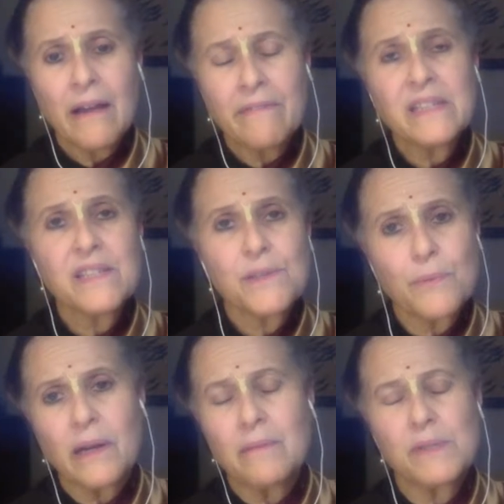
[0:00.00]
And this
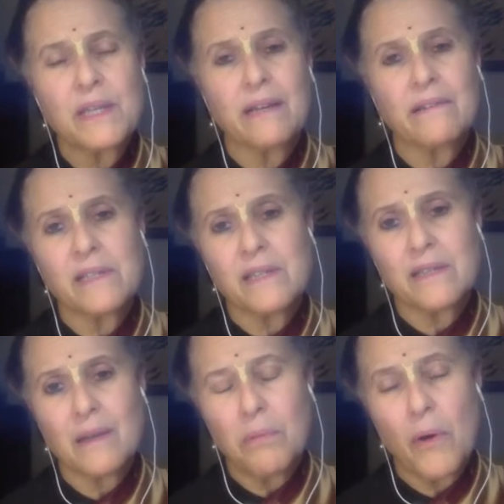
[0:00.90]
is what I'm saying, this is
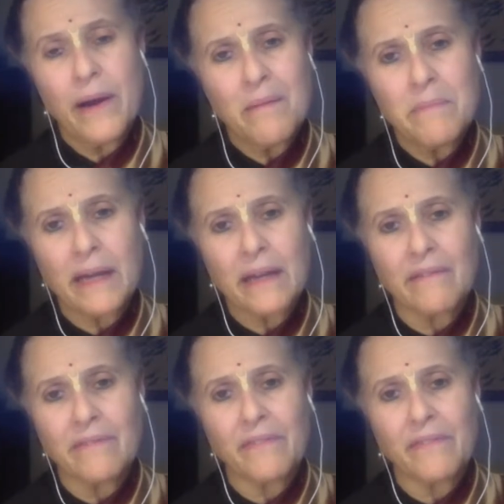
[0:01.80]
the point I'm making,